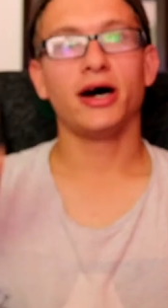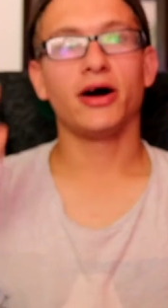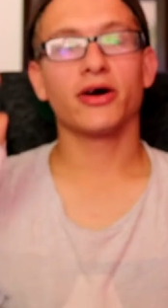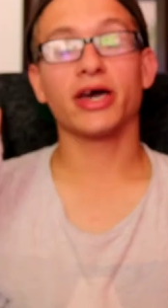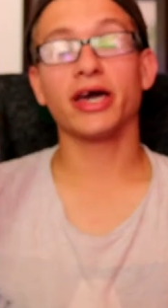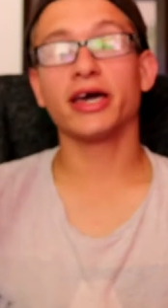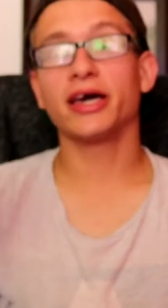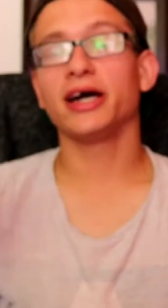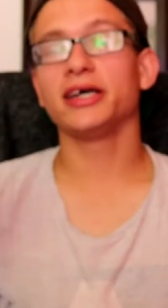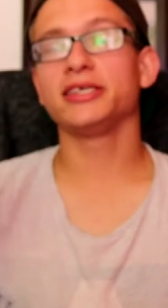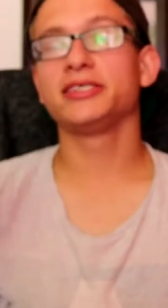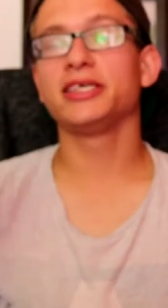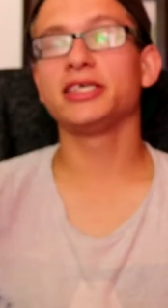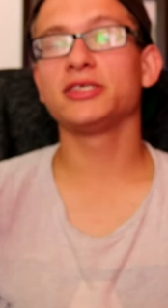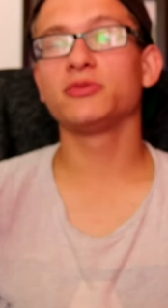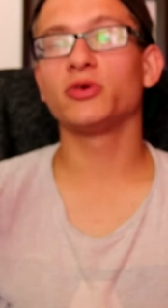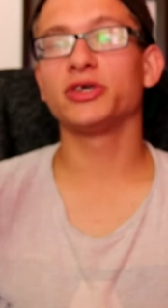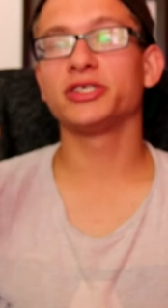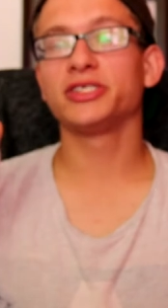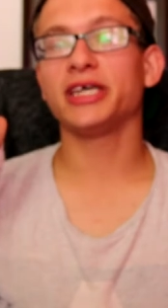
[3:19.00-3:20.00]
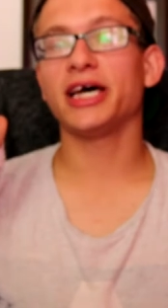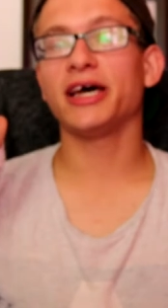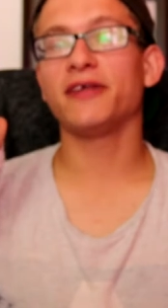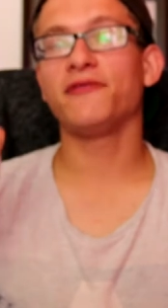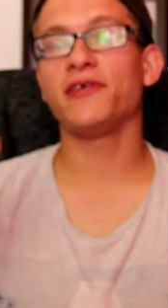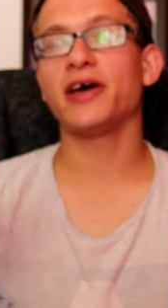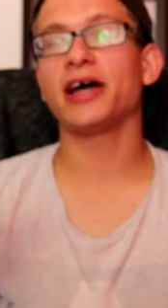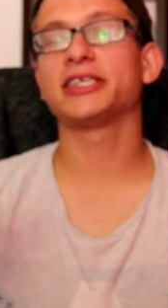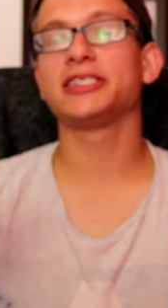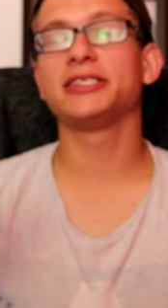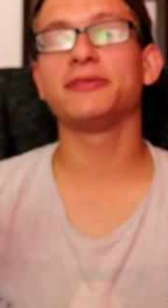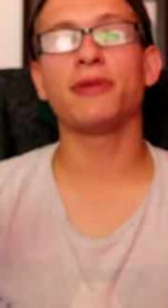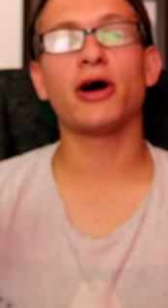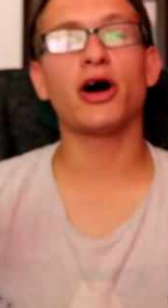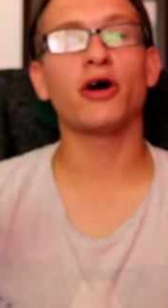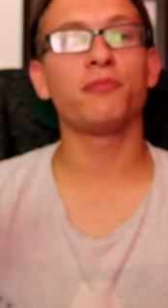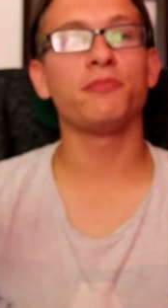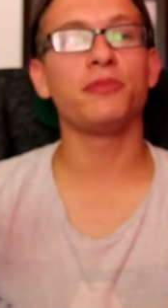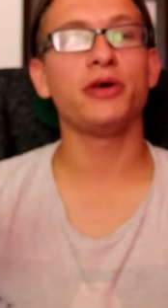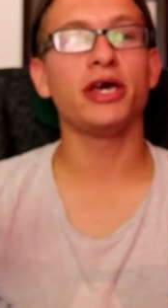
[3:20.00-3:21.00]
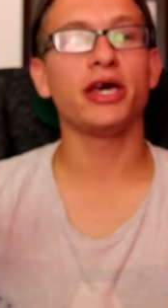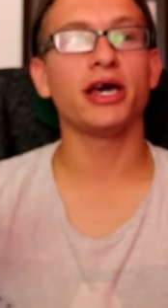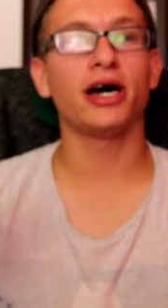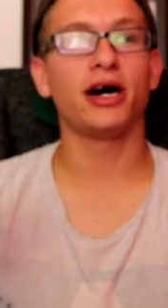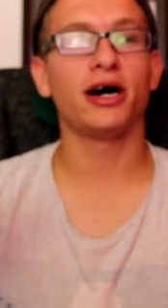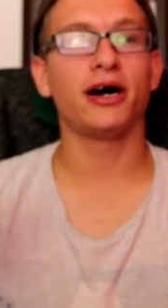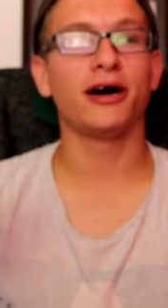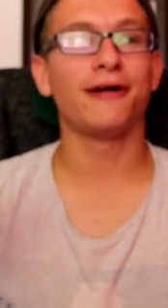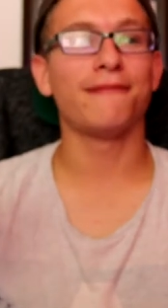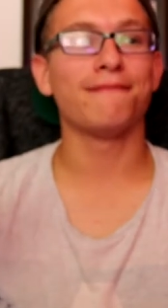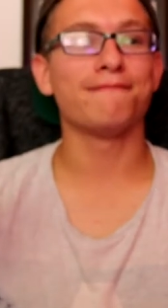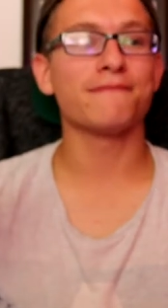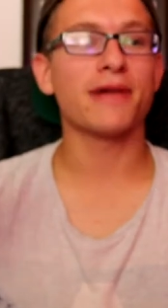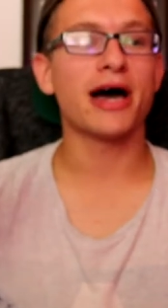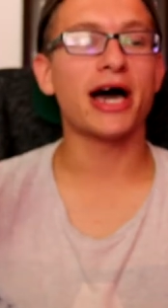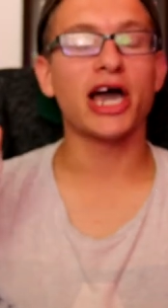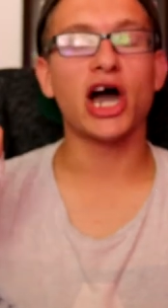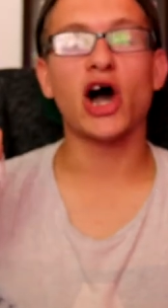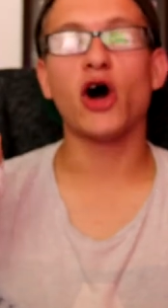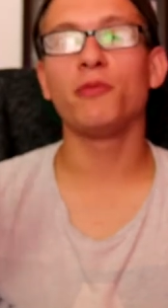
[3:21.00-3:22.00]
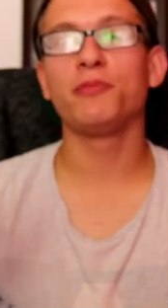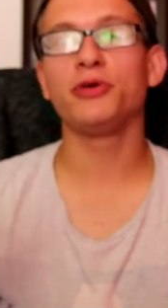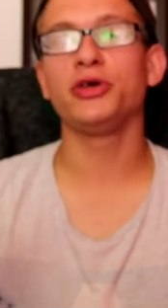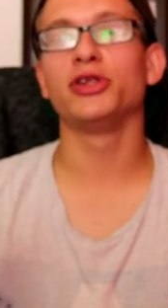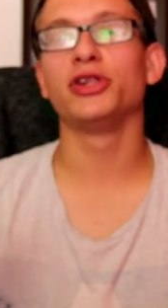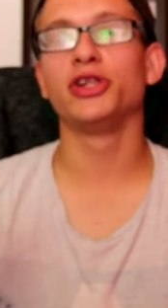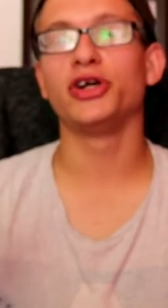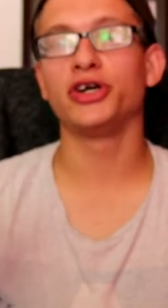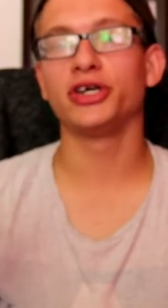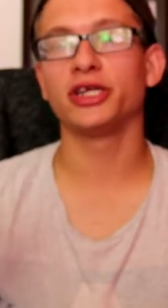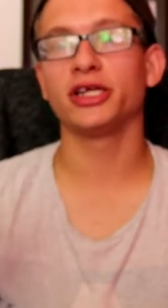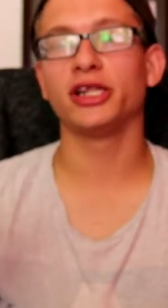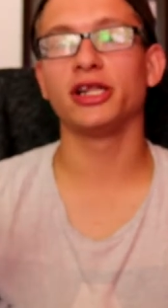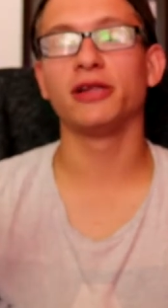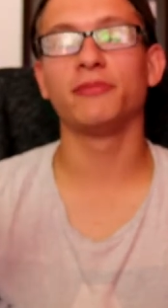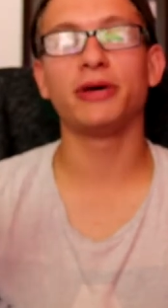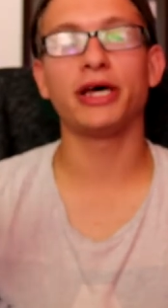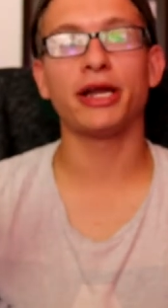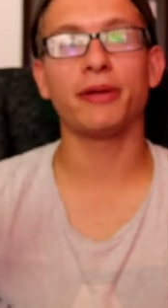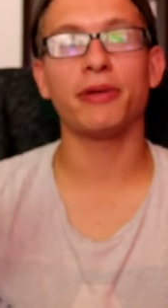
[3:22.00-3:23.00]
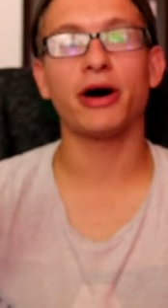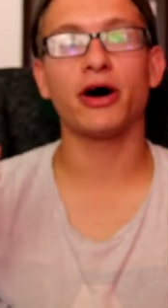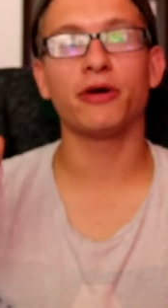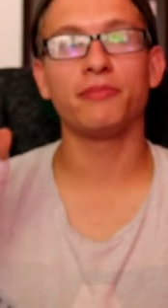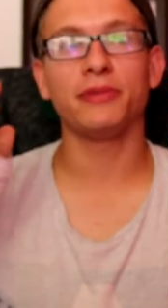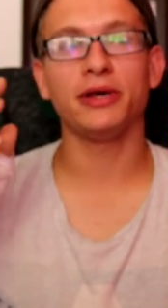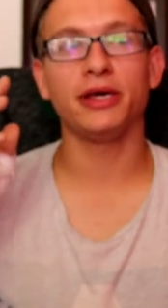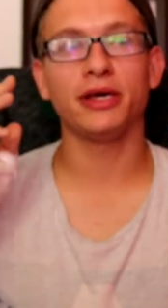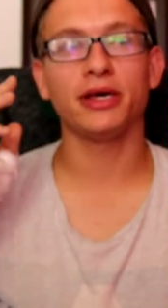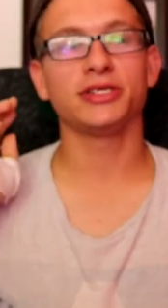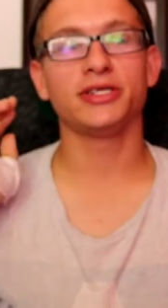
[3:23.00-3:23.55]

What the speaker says: Okay, guys, these were 10 facts about me. I hope you learned a little bit about me.